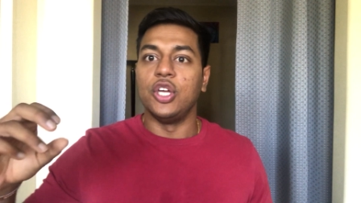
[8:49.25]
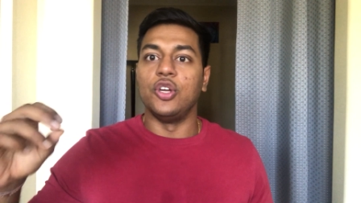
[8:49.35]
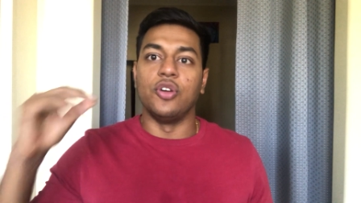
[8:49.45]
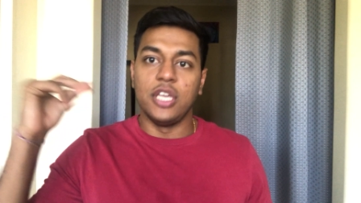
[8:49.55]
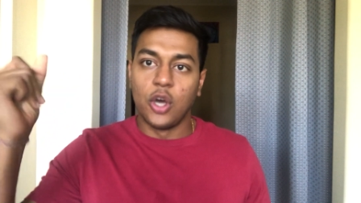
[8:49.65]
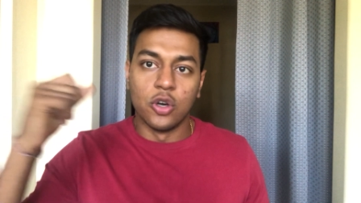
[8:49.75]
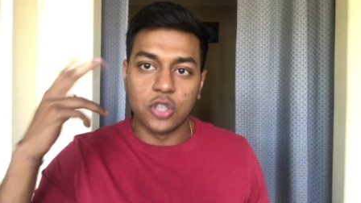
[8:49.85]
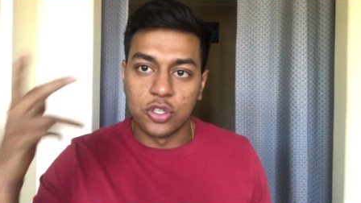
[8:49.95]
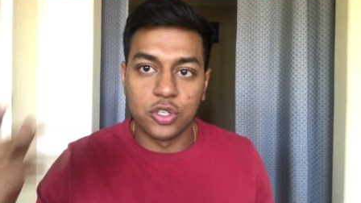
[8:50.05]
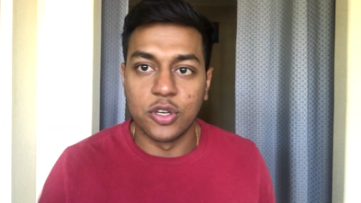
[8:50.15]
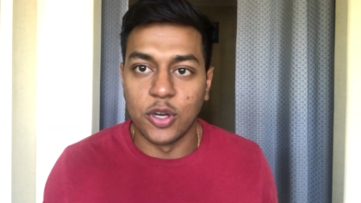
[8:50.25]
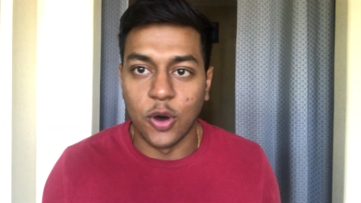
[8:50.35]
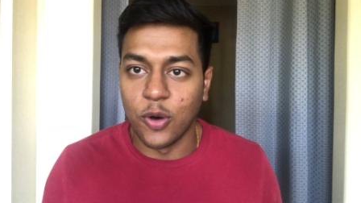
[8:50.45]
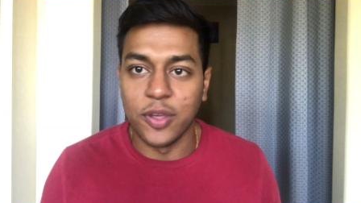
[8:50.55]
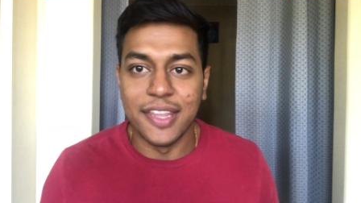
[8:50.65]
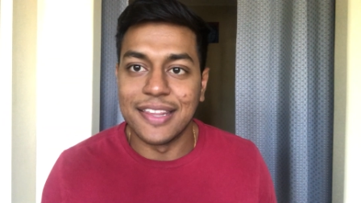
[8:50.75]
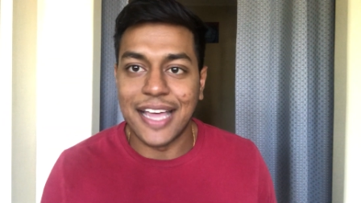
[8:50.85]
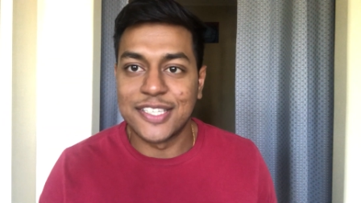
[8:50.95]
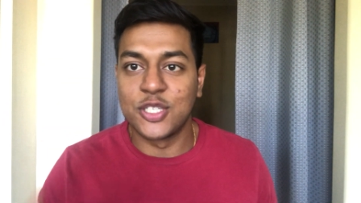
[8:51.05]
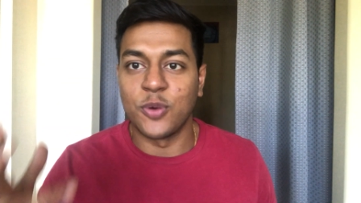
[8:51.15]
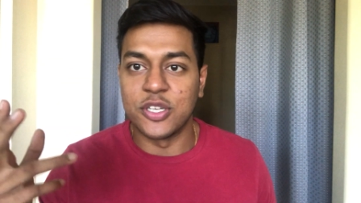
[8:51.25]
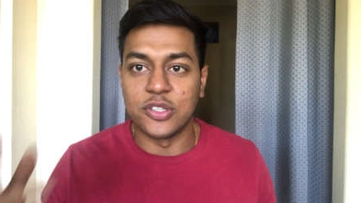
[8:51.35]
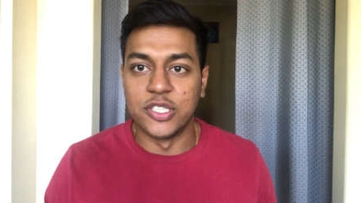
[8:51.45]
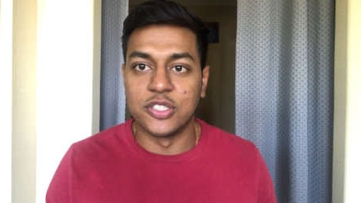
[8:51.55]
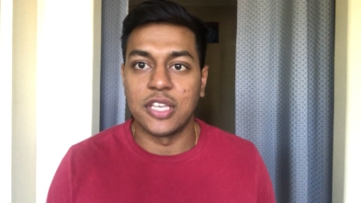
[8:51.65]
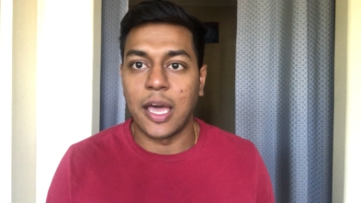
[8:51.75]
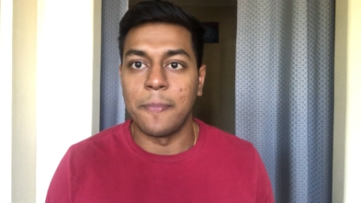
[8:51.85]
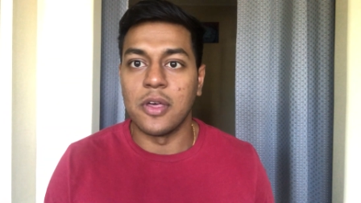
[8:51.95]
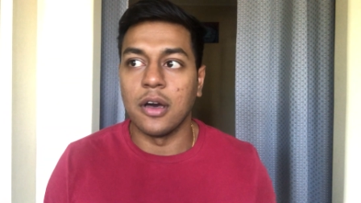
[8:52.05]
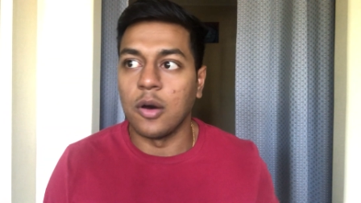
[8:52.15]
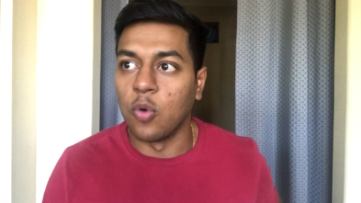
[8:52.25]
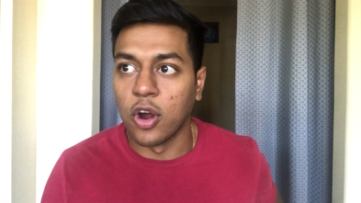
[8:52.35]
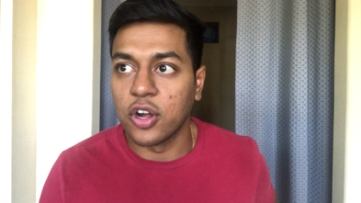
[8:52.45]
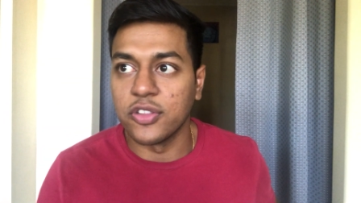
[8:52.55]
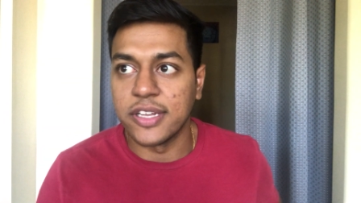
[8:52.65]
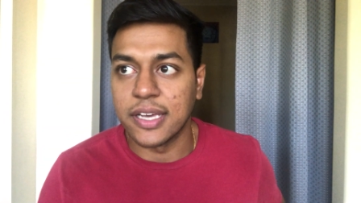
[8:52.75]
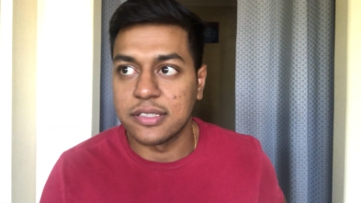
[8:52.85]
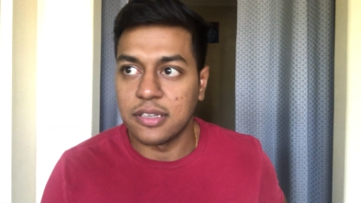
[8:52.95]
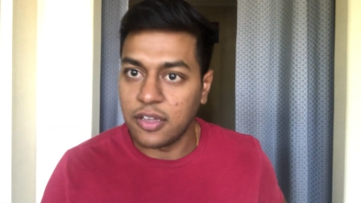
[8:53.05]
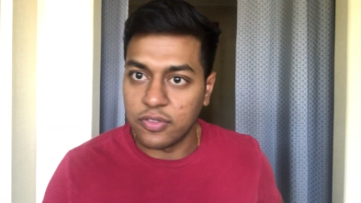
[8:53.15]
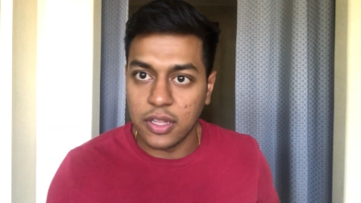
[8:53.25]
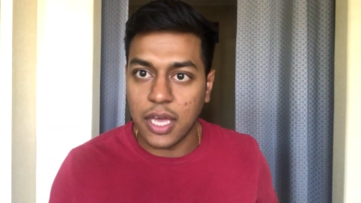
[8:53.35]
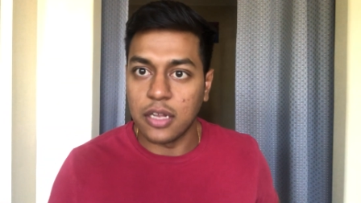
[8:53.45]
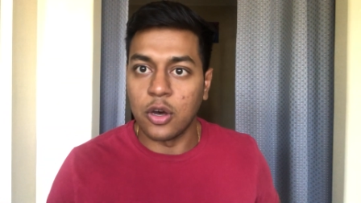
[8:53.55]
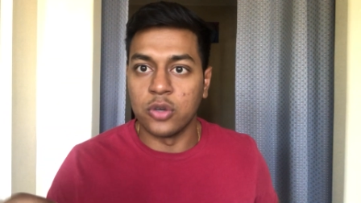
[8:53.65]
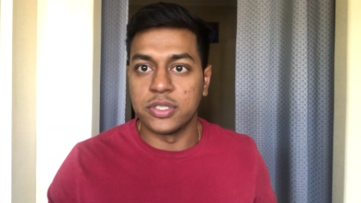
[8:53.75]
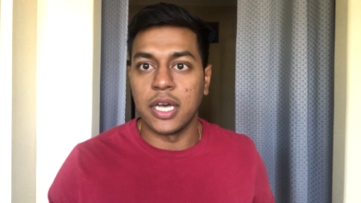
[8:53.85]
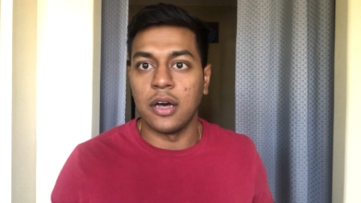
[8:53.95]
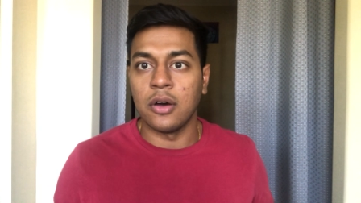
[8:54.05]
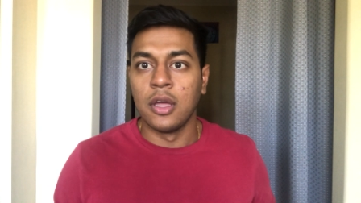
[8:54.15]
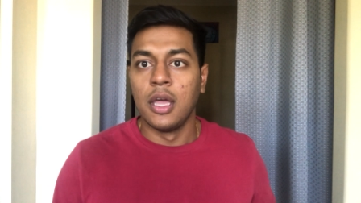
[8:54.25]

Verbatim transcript: your ego is also going to oh in that situation let's just say i'm the worker in the next life at a hotel